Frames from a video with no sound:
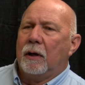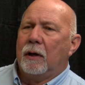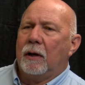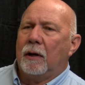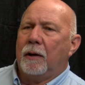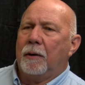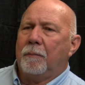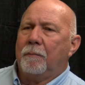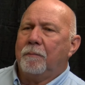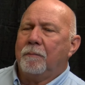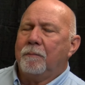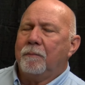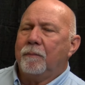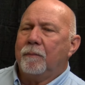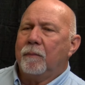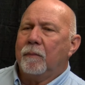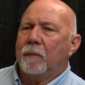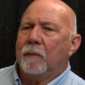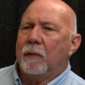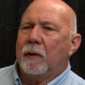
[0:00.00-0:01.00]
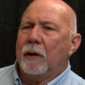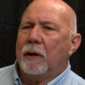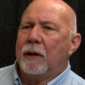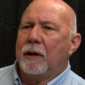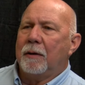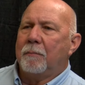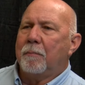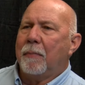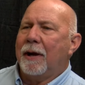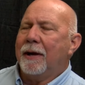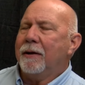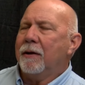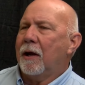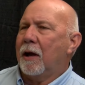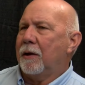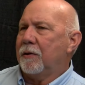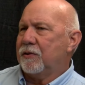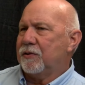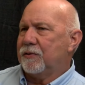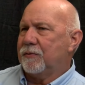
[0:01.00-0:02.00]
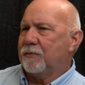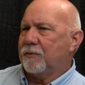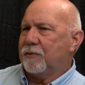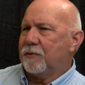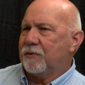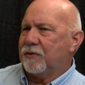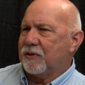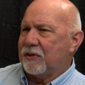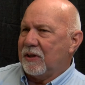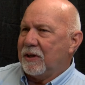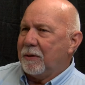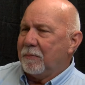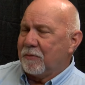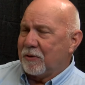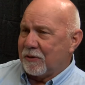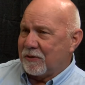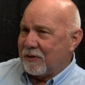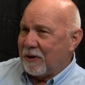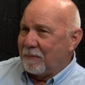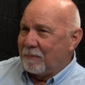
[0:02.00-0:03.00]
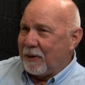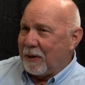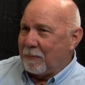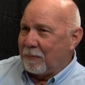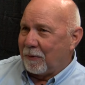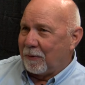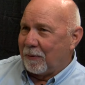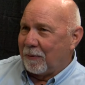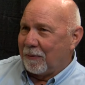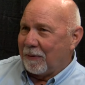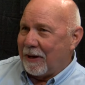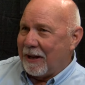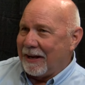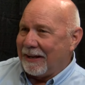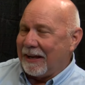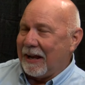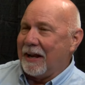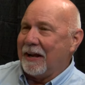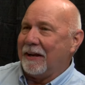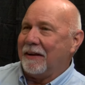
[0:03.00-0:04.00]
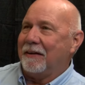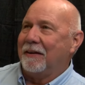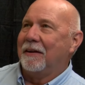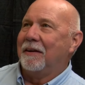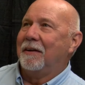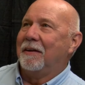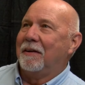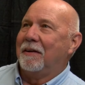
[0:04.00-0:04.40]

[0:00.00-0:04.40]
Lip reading: and it might not seem to some people like a